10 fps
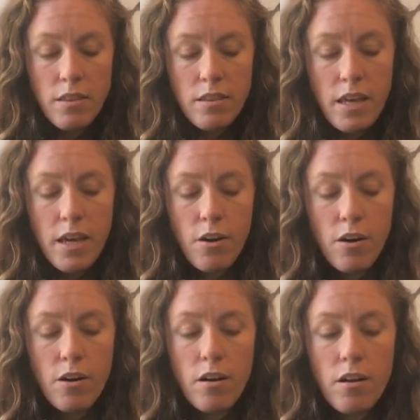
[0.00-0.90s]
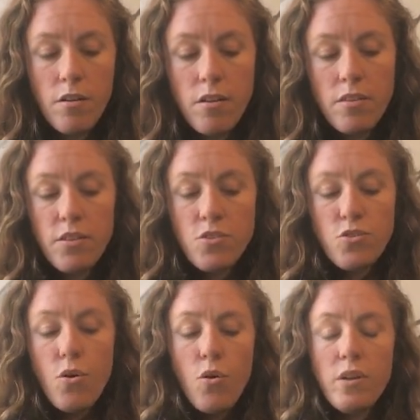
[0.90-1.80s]
They are the
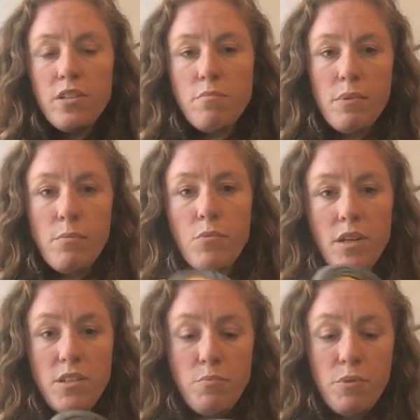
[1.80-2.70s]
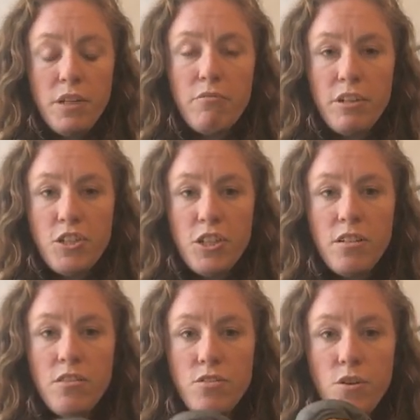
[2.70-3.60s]
sole is a bit is pretty
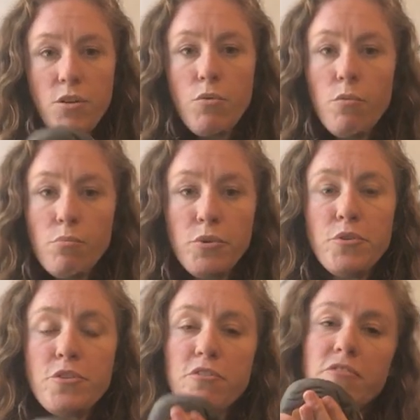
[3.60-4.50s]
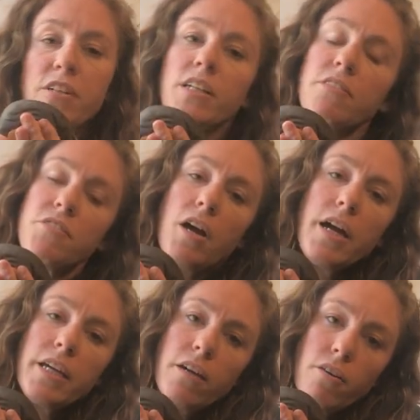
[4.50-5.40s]
rigid, so you won't bruise your feet if you're
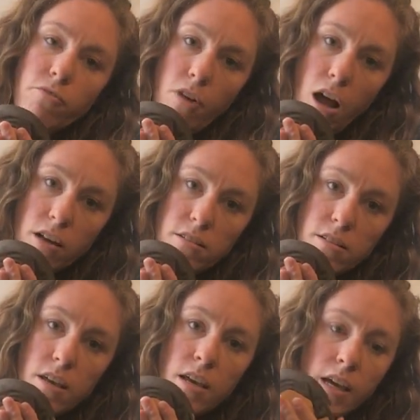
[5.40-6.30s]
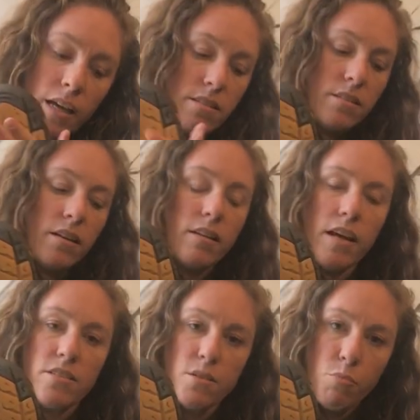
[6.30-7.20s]
hiking on rocks. It's a little
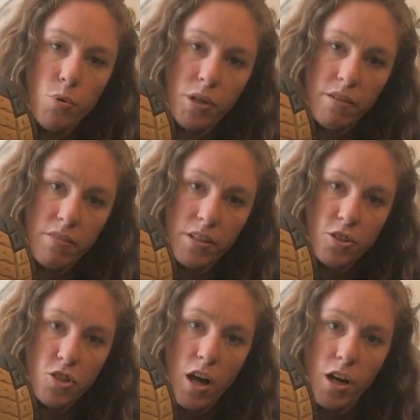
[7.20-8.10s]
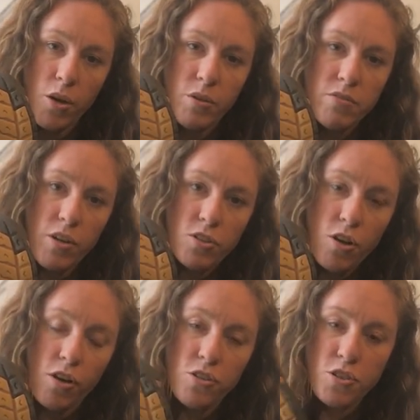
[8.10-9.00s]
less supportive than a Chaco as far as
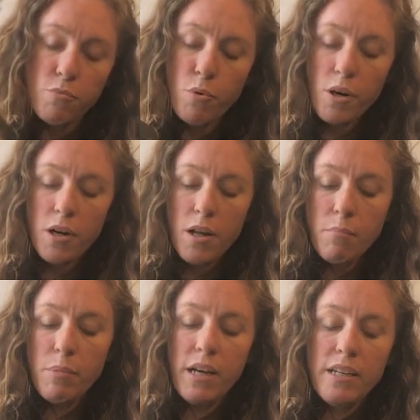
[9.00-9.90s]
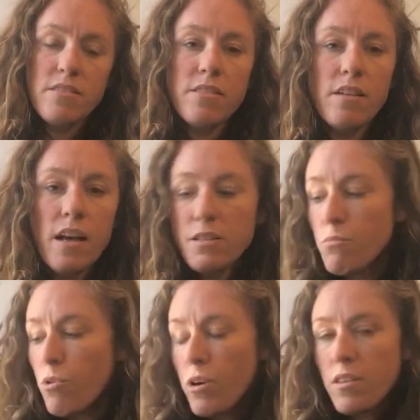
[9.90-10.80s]
arch support, but it still has
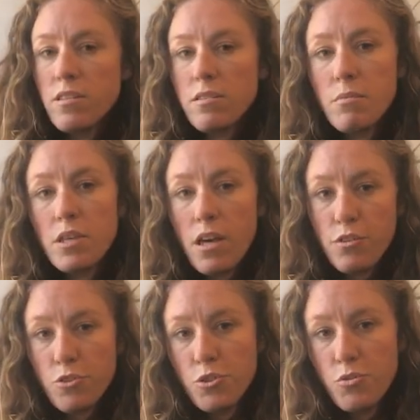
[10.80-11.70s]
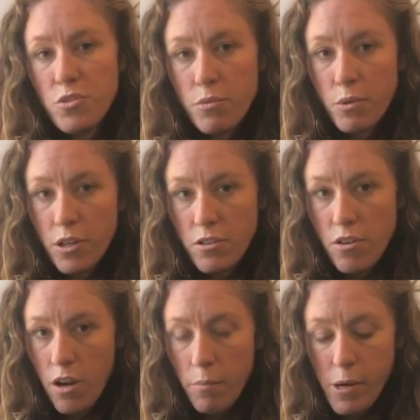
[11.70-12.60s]
more than some of the other shoes that we're going to
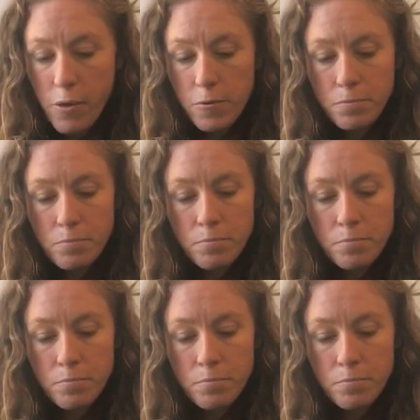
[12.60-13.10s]
talk about.